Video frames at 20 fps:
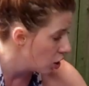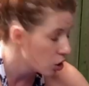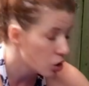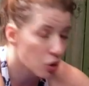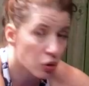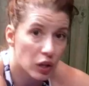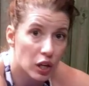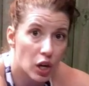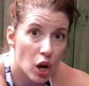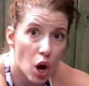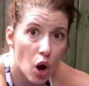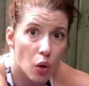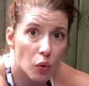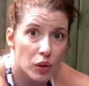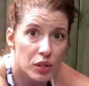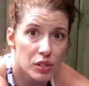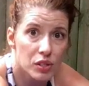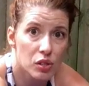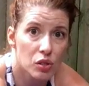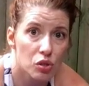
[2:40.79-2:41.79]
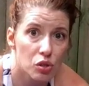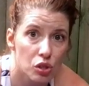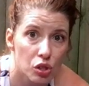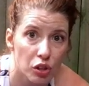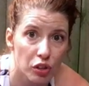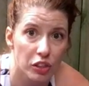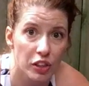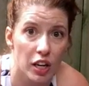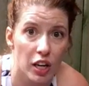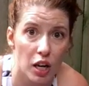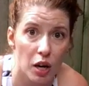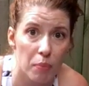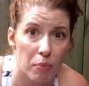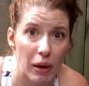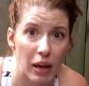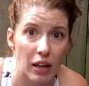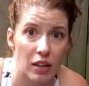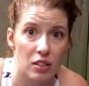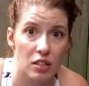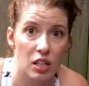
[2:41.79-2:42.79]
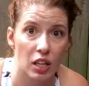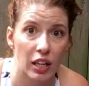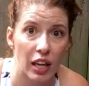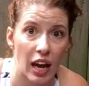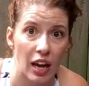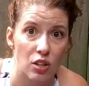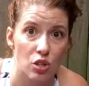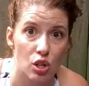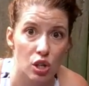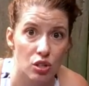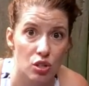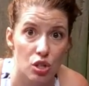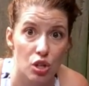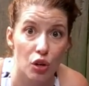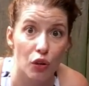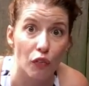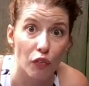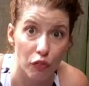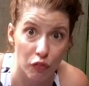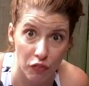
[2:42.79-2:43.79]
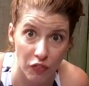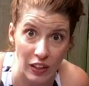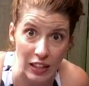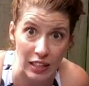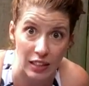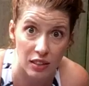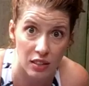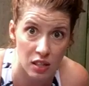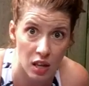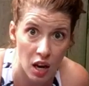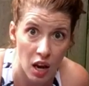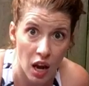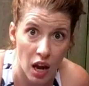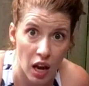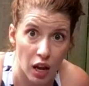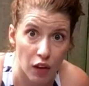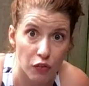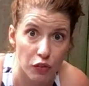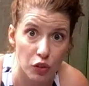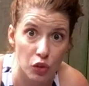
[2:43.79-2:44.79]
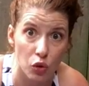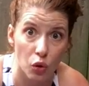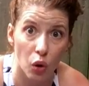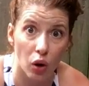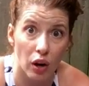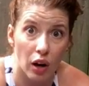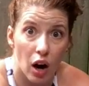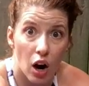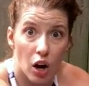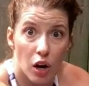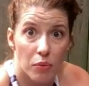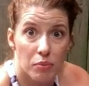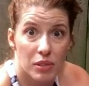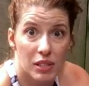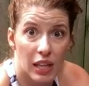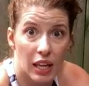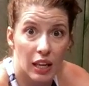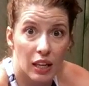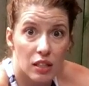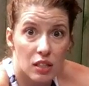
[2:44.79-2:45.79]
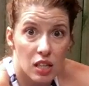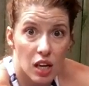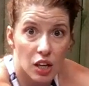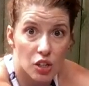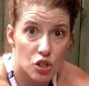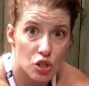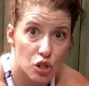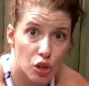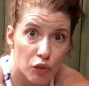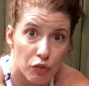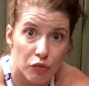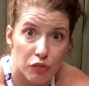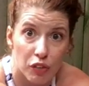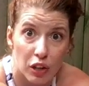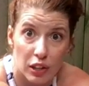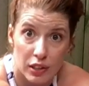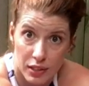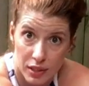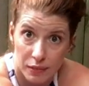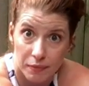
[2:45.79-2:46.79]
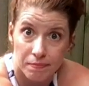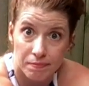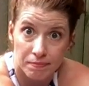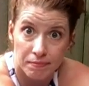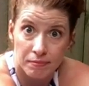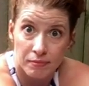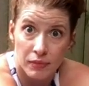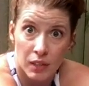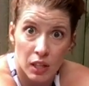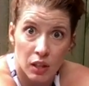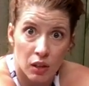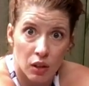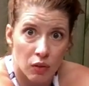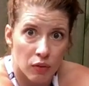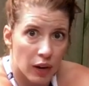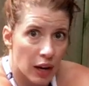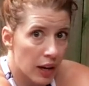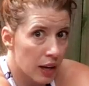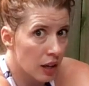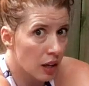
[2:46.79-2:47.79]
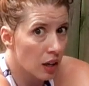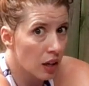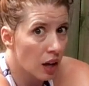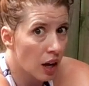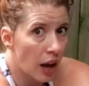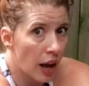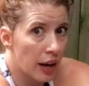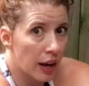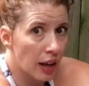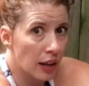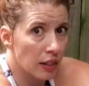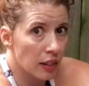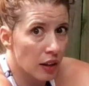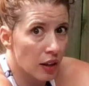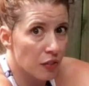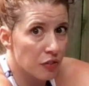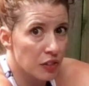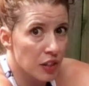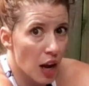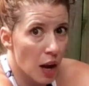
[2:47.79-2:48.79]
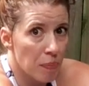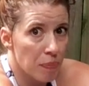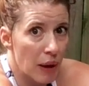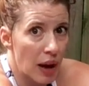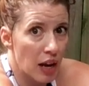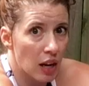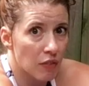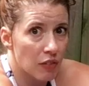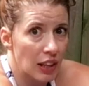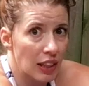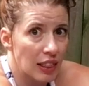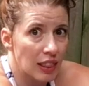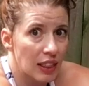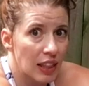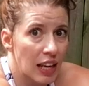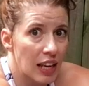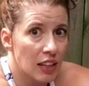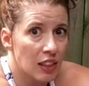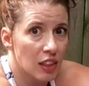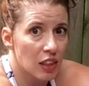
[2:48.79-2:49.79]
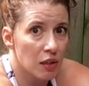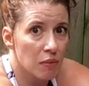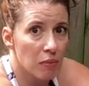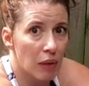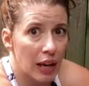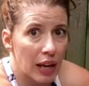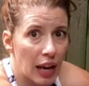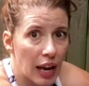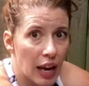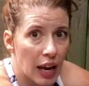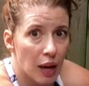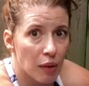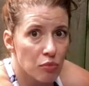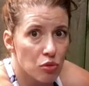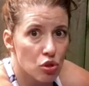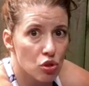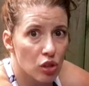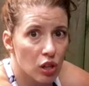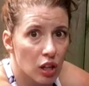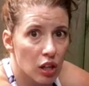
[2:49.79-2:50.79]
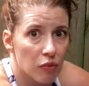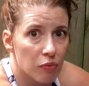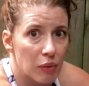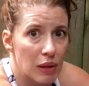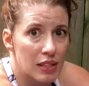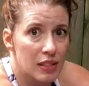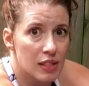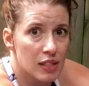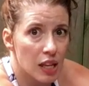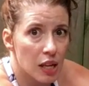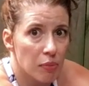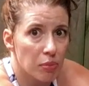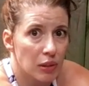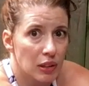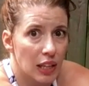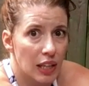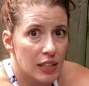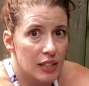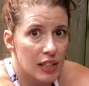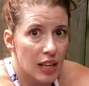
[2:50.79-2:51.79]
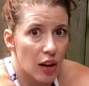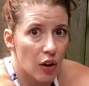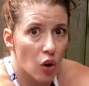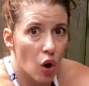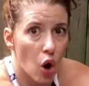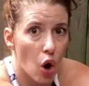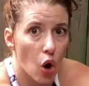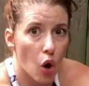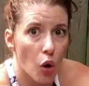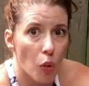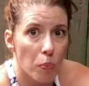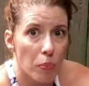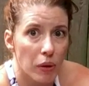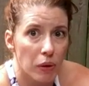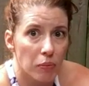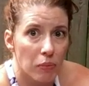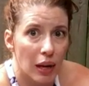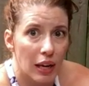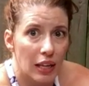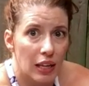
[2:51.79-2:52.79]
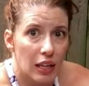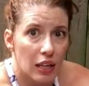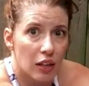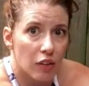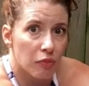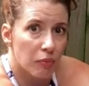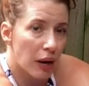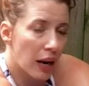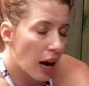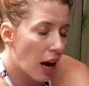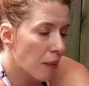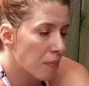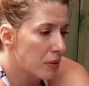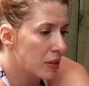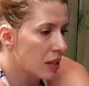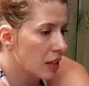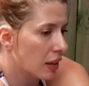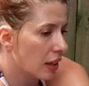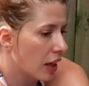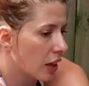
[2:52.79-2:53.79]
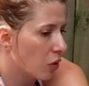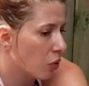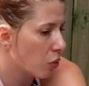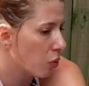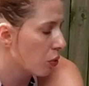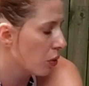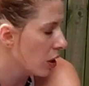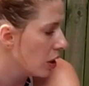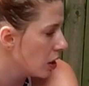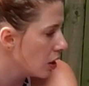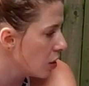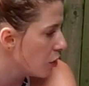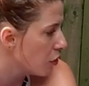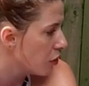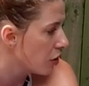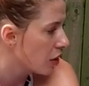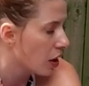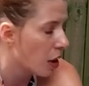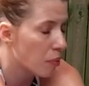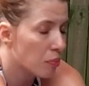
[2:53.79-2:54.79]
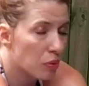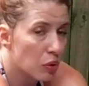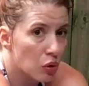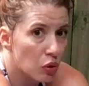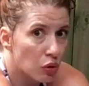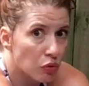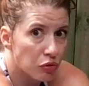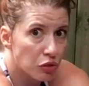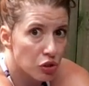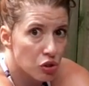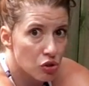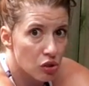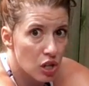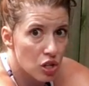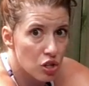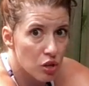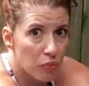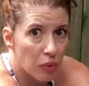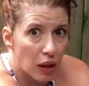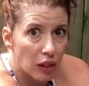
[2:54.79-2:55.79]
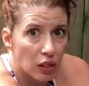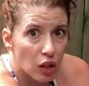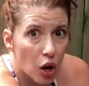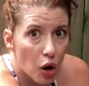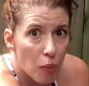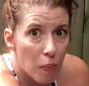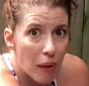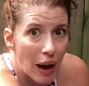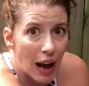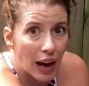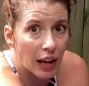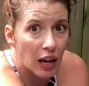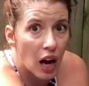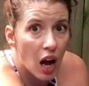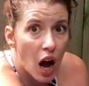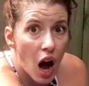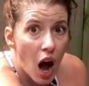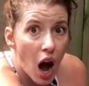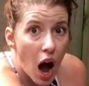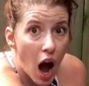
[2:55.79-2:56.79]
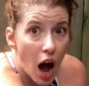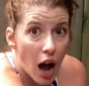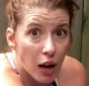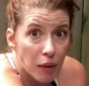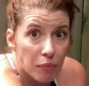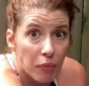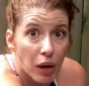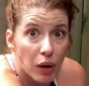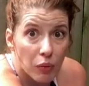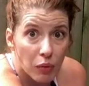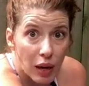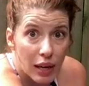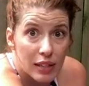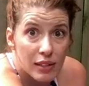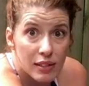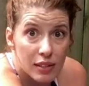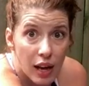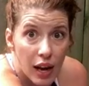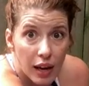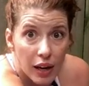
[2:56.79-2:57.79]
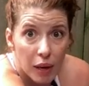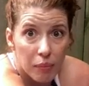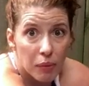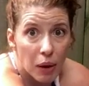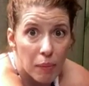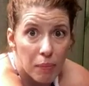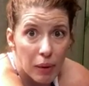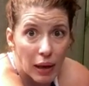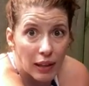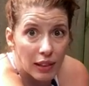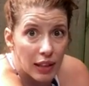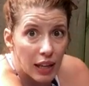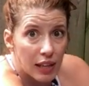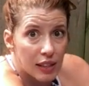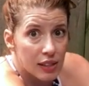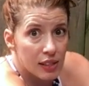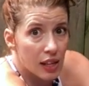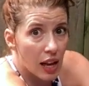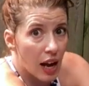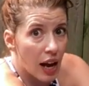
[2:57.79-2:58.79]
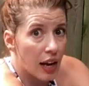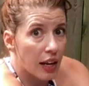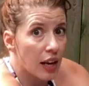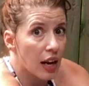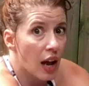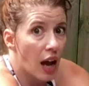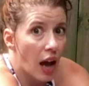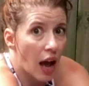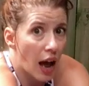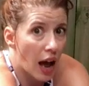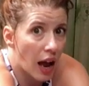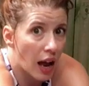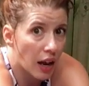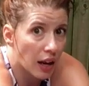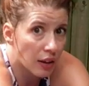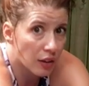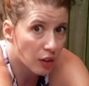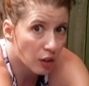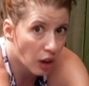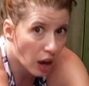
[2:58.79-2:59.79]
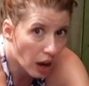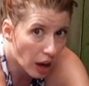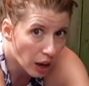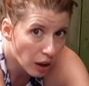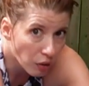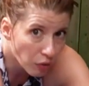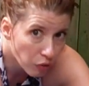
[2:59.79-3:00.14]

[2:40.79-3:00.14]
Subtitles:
You can always use your TheraBand to catch onto your feet if your arms can't touch your foot, right? And I lift up out of it, lengthen my hamstring of my stable leg down, open my knee of my opposite leg, really feel that beautiful stretch in my low back on my right side, on my bent leg side, and I